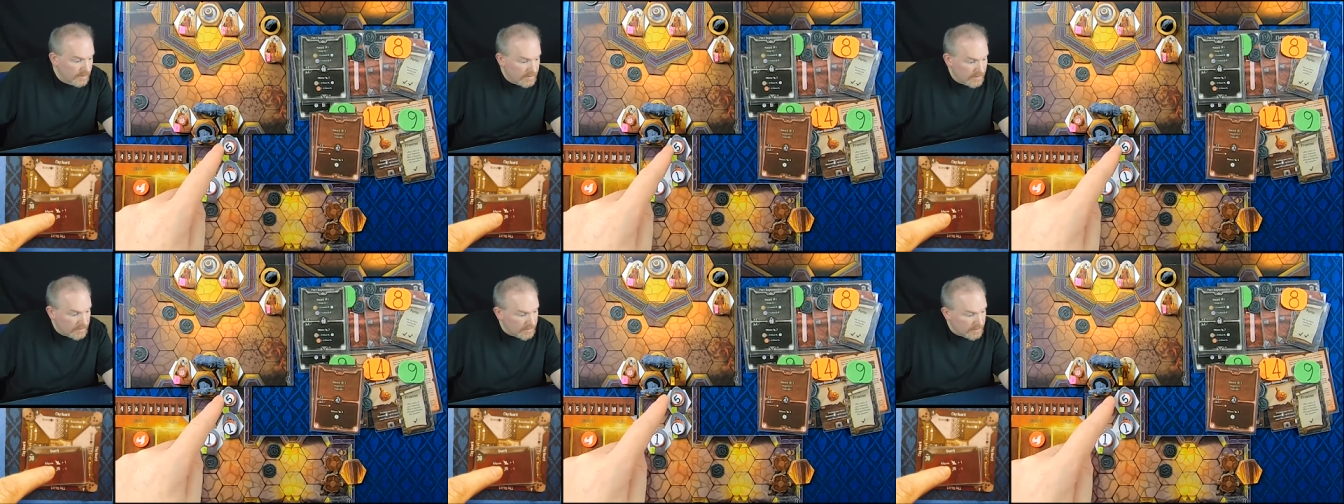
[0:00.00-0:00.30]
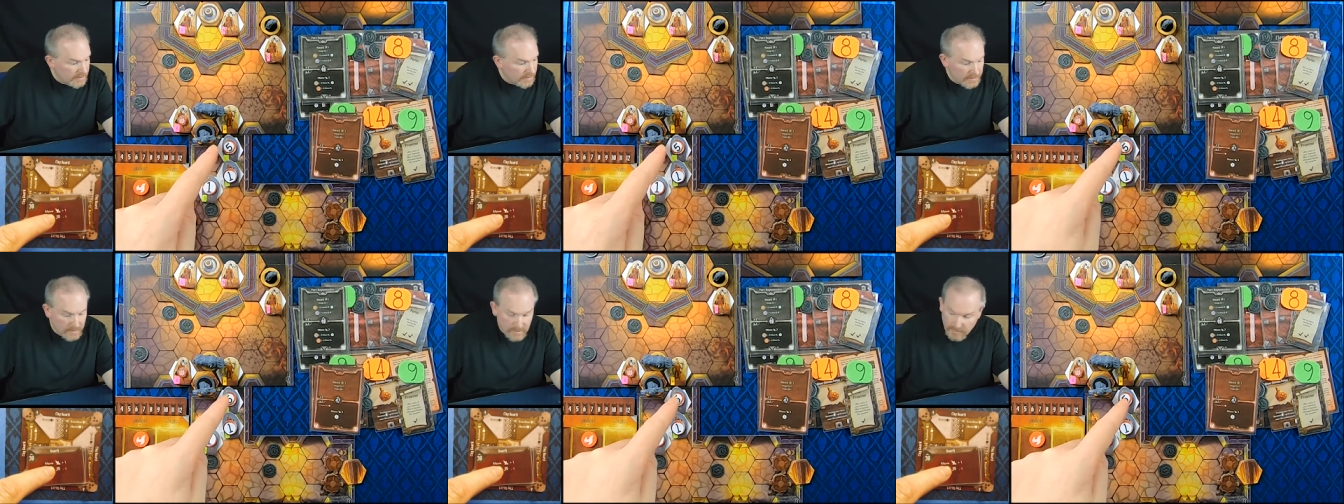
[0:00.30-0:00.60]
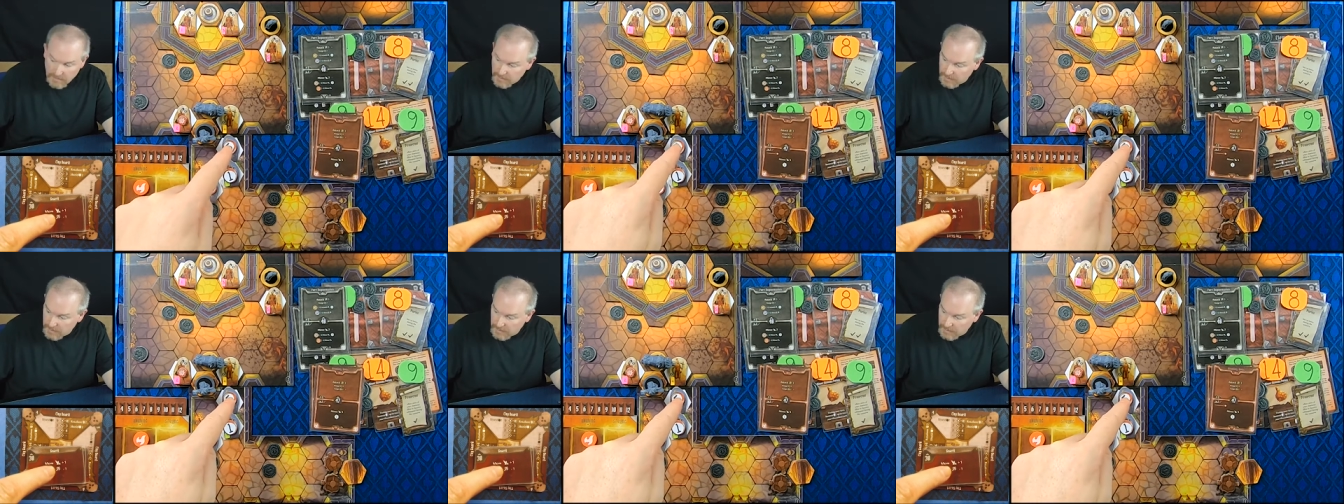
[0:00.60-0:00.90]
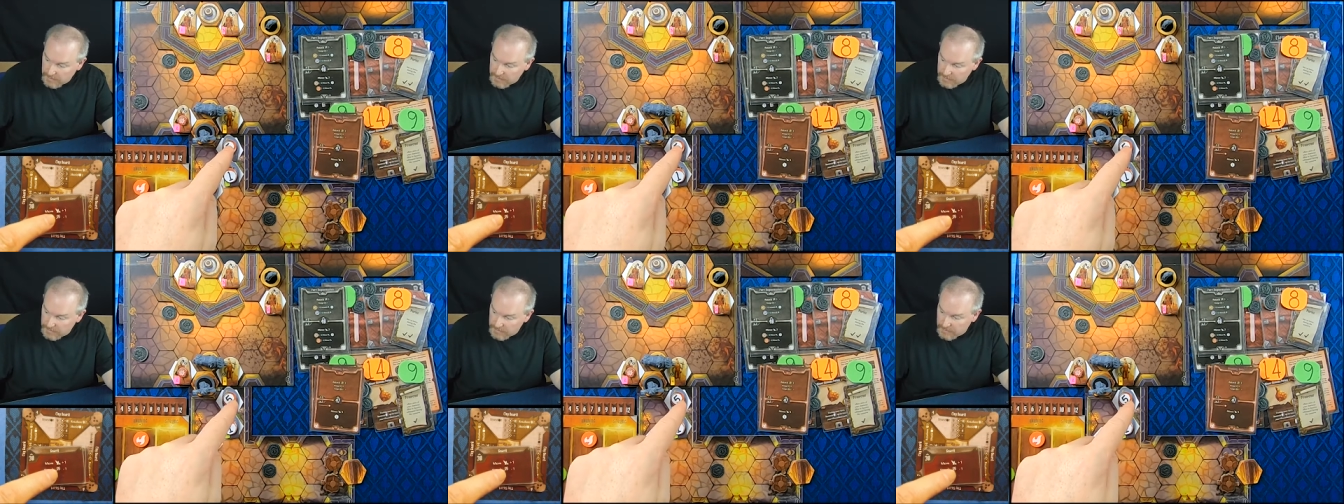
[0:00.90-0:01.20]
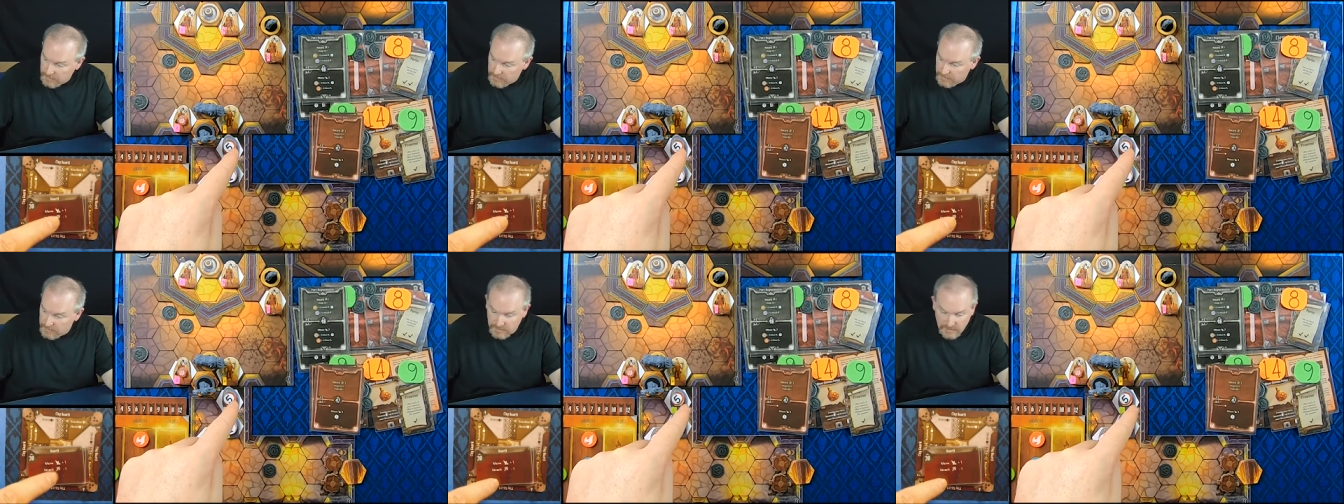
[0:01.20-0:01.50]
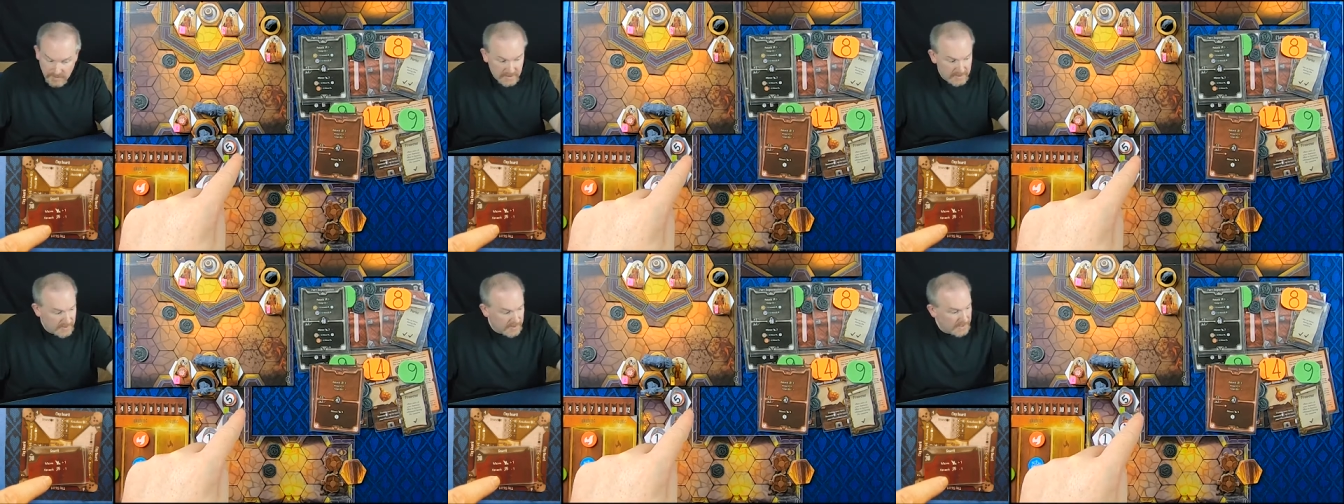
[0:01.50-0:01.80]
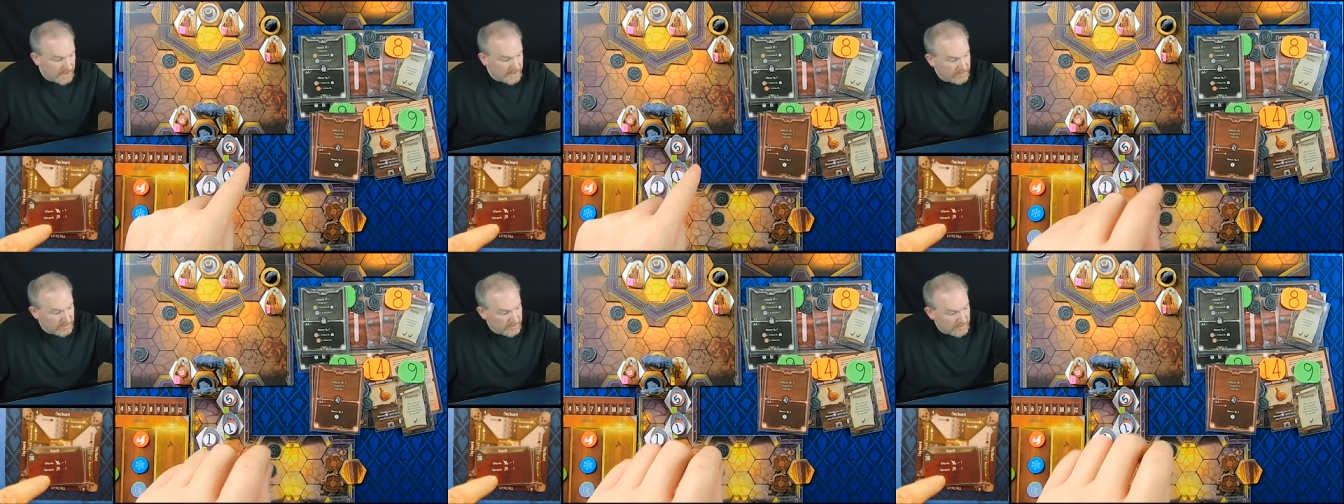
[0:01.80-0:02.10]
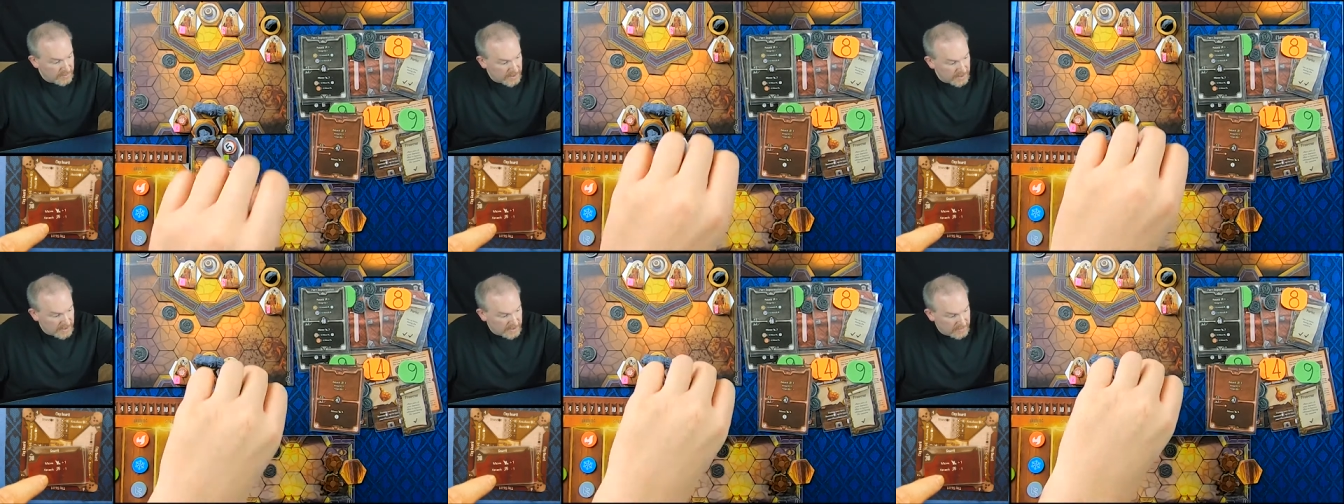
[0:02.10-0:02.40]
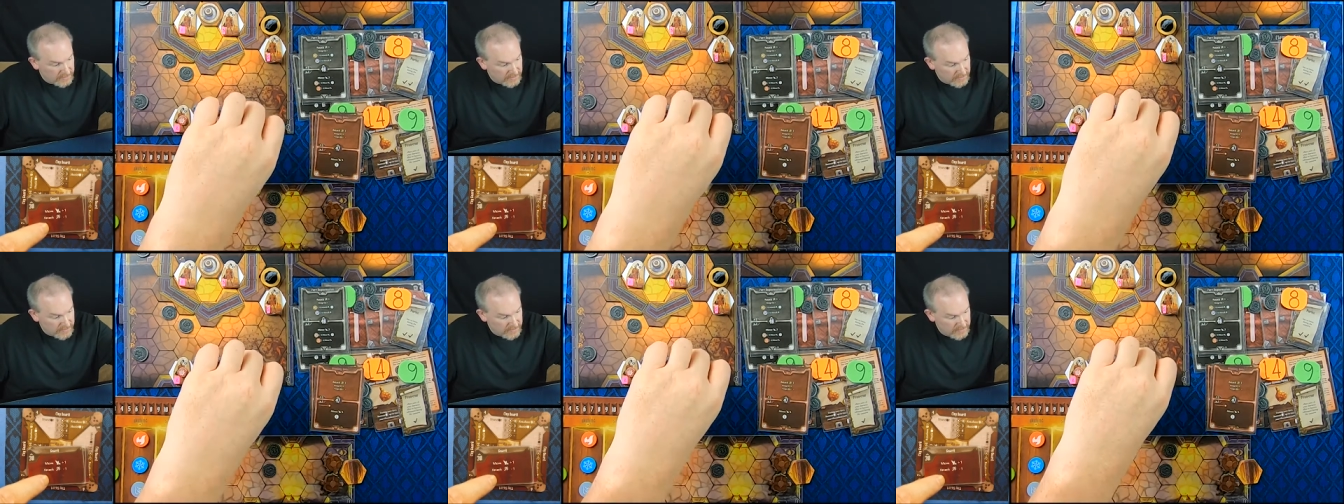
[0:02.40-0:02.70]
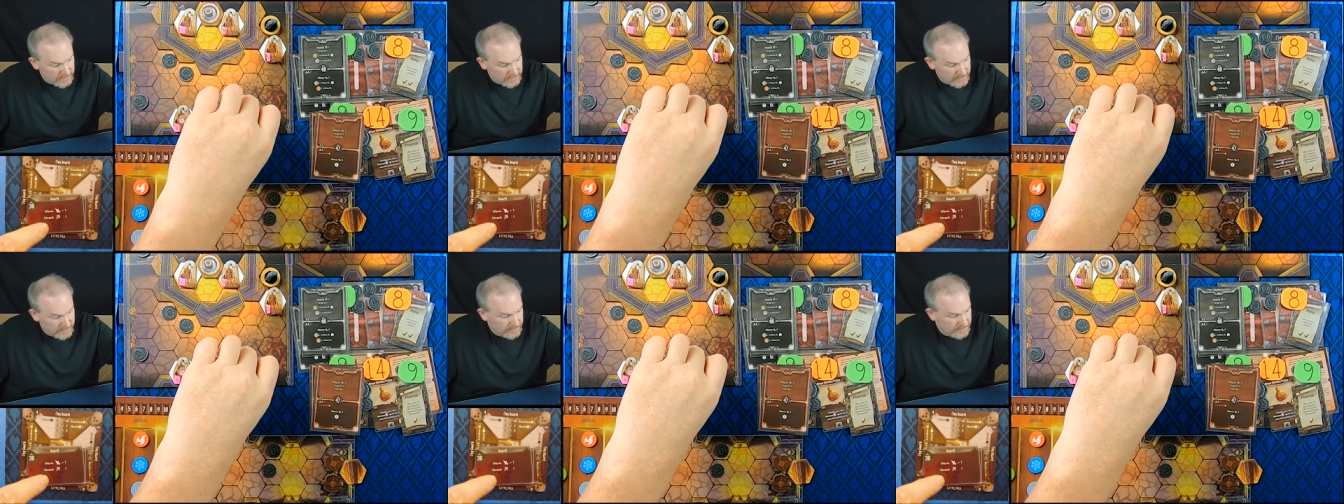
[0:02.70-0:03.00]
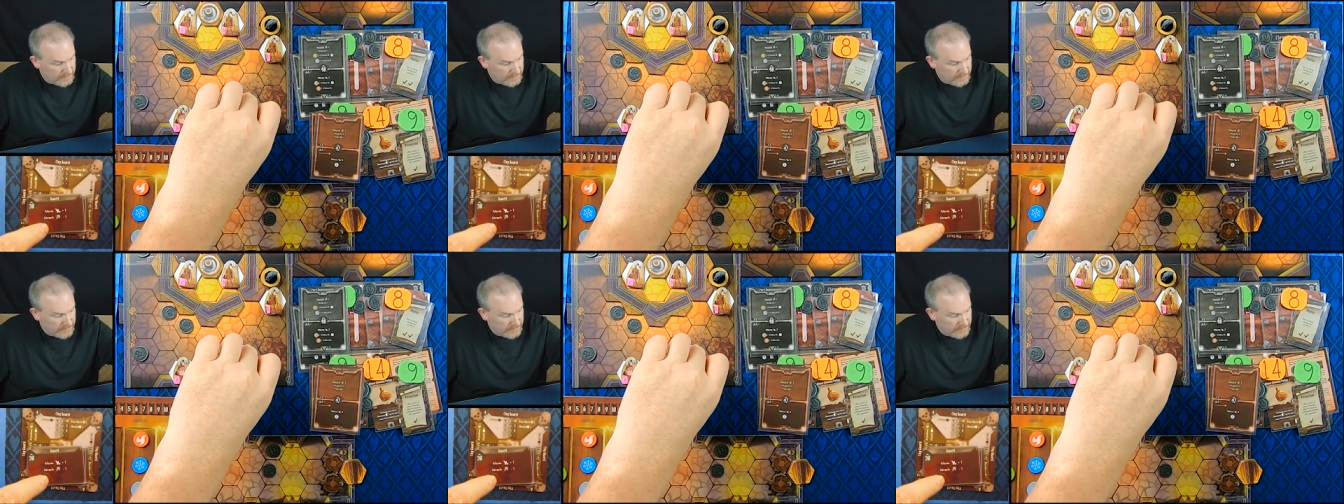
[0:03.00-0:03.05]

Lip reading: There you are. You're moving into that space.